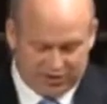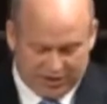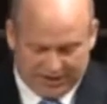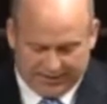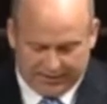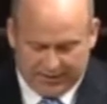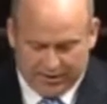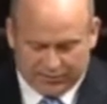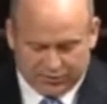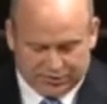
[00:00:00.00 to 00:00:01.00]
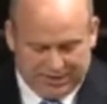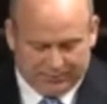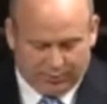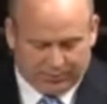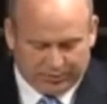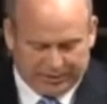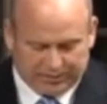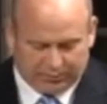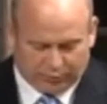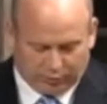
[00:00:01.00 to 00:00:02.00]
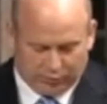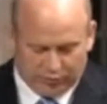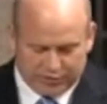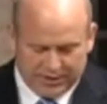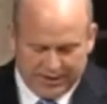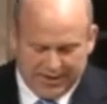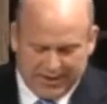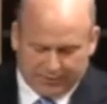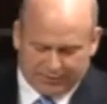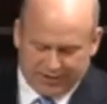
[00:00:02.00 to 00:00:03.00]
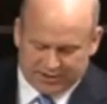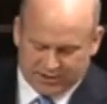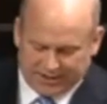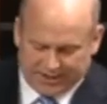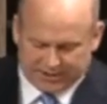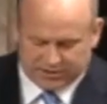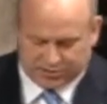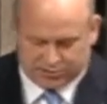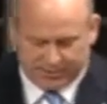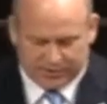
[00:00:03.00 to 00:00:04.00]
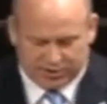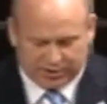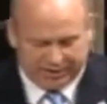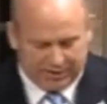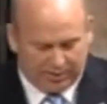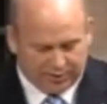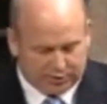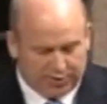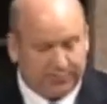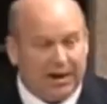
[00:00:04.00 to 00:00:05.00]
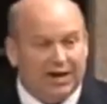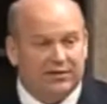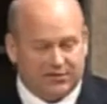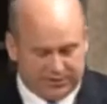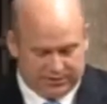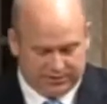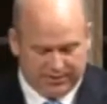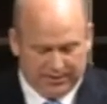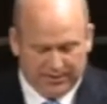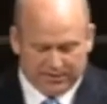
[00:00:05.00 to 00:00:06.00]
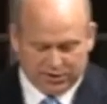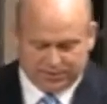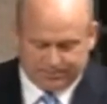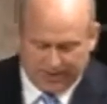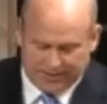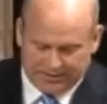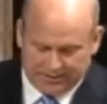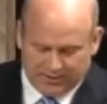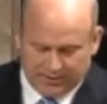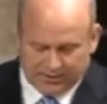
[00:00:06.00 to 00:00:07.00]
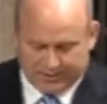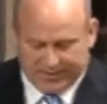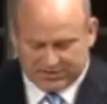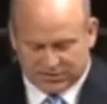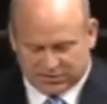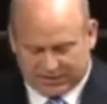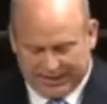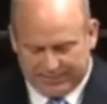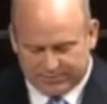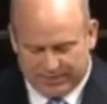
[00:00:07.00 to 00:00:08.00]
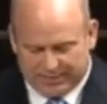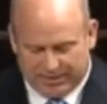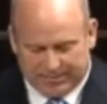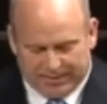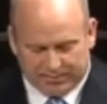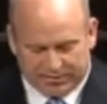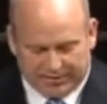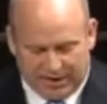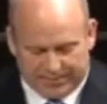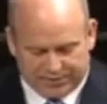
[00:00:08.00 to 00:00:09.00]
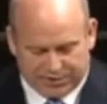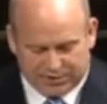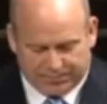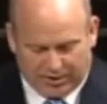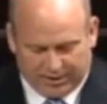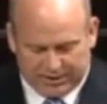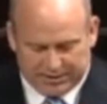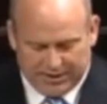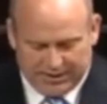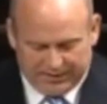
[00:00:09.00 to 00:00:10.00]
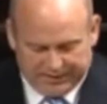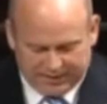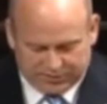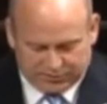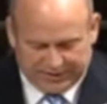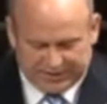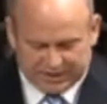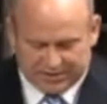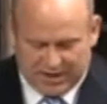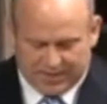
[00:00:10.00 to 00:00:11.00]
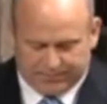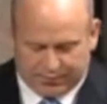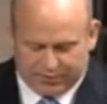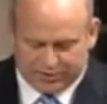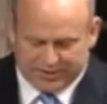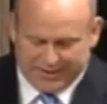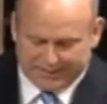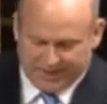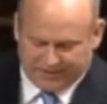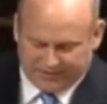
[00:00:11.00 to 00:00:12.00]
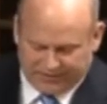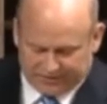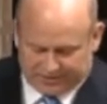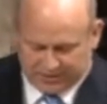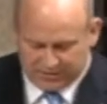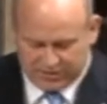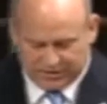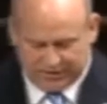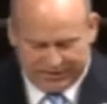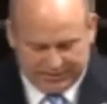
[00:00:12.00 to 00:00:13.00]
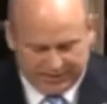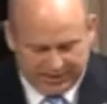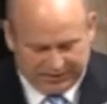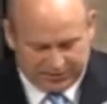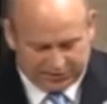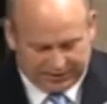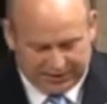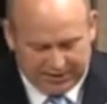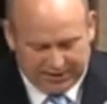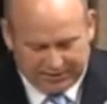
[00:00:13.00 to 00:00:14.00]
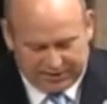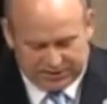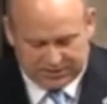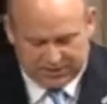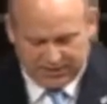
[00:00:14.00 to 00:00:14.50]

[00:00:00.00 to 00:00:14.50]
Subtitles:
in China through stable, predictable rules and protection against discriminatory and arbitrary practices. Despite the baseless claims made by members of the opposition parties, this treaty does not produce a net benefit to Canadian industry. This